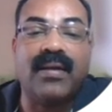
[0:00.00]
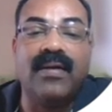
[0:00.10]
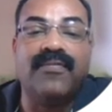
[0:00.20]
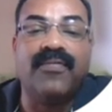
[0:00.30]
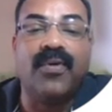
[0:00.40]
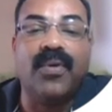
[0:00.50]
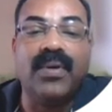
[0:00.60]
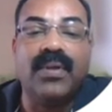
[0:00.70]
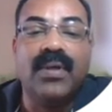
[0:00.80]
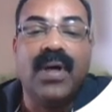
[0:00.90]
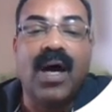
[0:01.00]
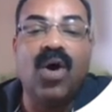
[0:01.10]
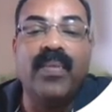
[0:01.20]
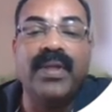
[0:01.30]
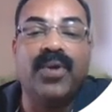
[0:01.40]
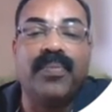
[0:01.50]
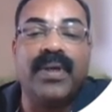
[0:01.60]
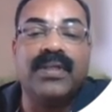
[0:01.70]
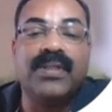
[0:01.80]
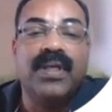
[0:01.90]
for how many
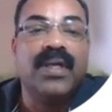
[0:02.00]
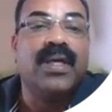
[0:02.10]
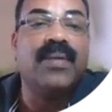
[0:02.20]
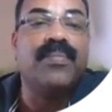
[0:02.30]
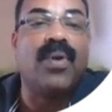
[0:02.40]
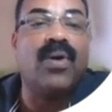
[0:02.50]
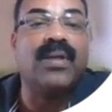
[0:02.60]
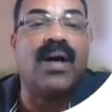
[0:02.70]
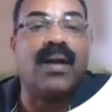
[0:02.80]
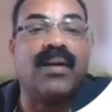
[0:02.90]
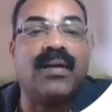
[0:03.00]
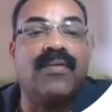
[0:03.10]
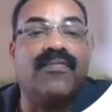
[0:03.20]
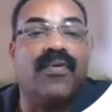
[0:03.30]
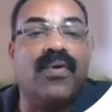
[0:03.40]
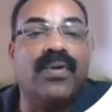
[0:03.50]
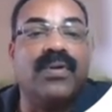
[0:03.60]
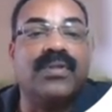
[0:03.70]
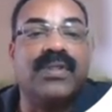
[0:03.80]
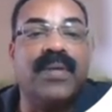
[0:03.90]
rupees? He brought the article for
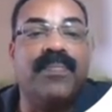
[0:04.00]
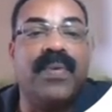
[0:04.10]
CP.